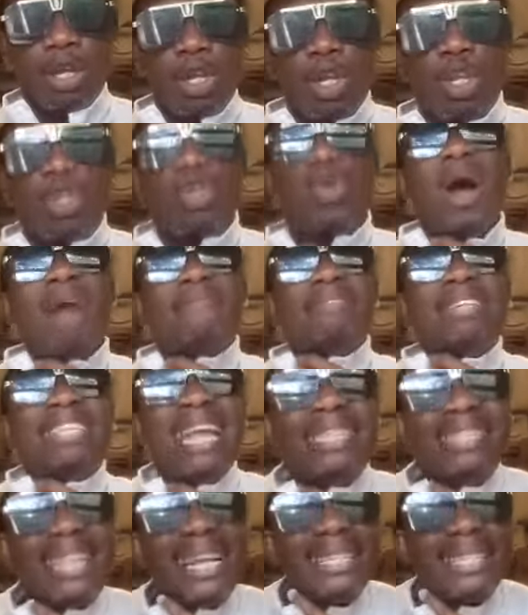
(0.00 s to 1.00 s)
You have
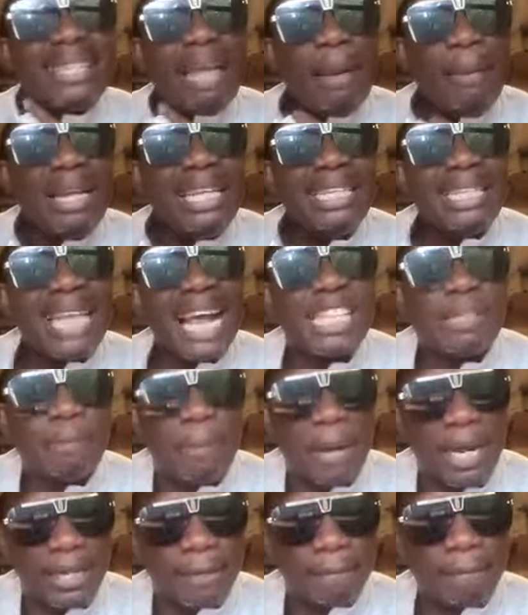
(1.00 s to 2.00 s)
dated somebody's
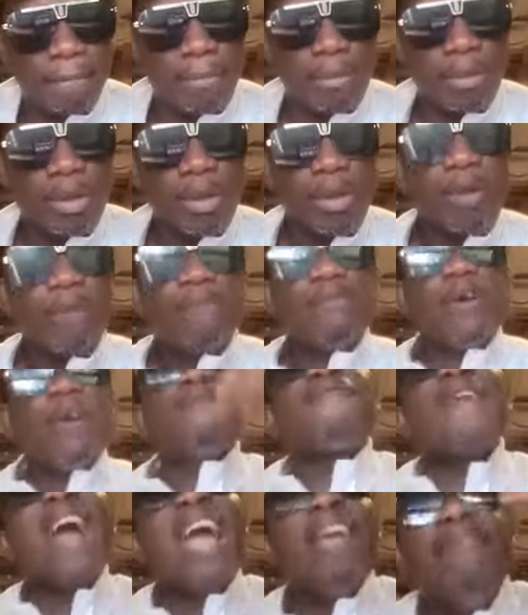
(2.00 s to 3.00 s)
husband for
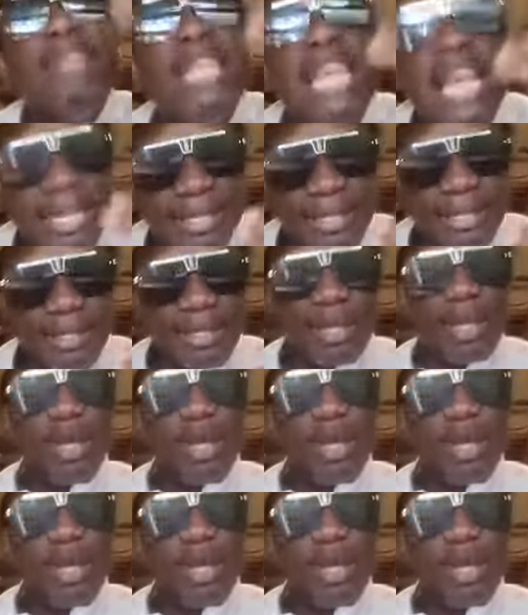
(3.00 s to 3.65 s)
five years.